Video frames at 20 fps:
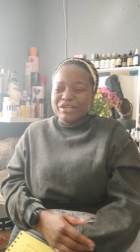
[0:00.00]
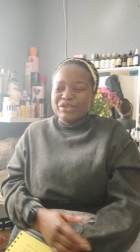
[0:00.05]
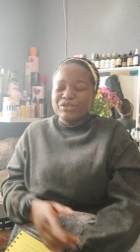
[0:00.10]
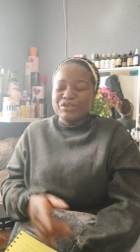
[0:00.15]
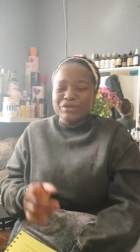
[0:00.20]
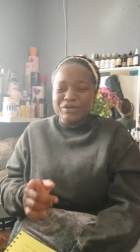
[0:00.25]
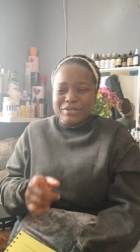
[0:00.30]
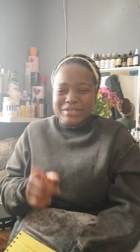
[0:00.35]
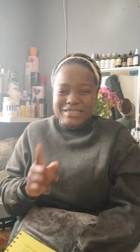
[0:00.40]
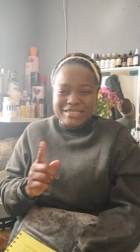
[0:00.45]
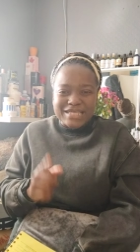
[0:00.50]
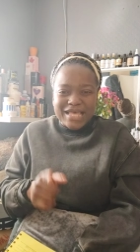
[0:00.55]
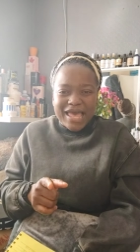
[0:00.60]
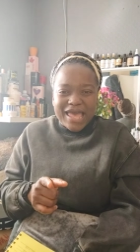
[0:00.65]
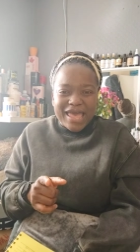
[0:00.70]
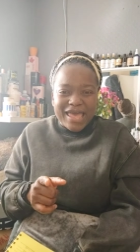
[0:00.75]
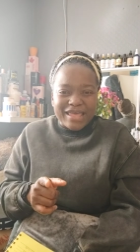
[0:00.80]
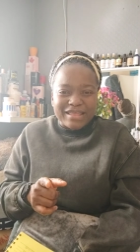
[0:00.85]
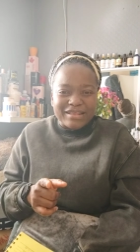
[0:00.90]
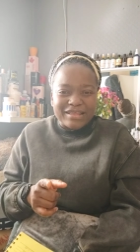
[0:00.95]
You
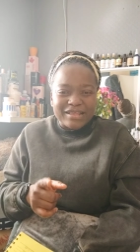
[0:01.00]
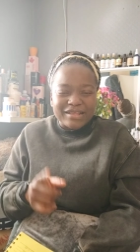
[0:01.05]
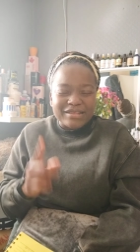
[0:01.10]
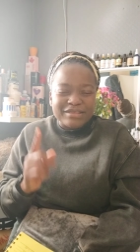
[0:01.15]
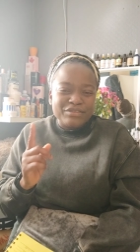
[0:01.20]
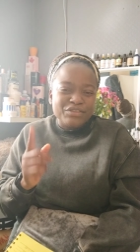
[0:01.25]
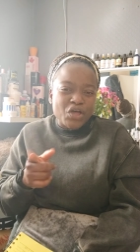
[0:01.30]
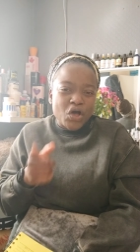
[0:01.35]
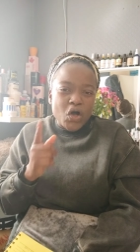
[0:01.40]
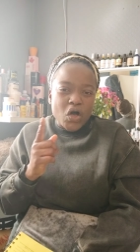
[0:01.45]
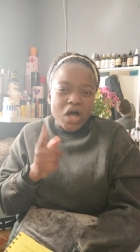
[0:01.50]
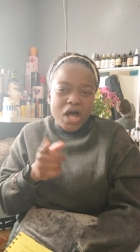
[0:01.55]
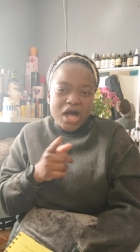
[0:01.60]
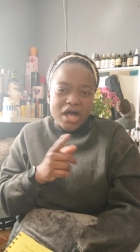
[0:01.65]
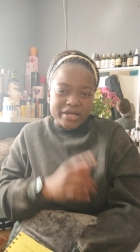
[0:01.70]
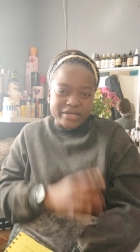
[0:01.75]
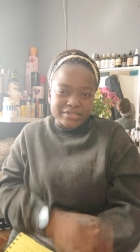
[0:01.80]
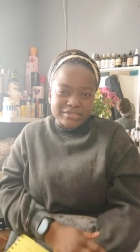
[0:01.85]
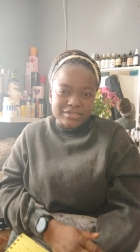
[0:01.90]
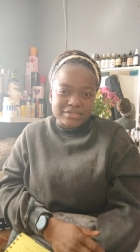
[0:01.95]
said no
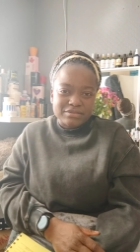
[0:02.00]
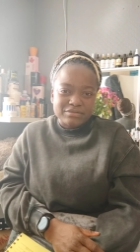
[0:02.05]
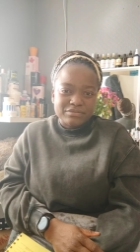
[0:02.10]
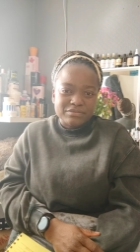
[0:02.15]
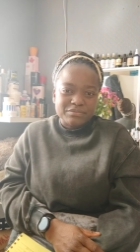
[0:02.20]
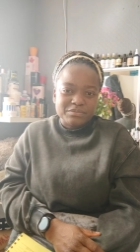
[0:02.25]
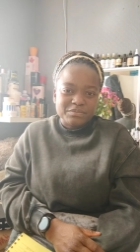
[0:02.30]
hugs.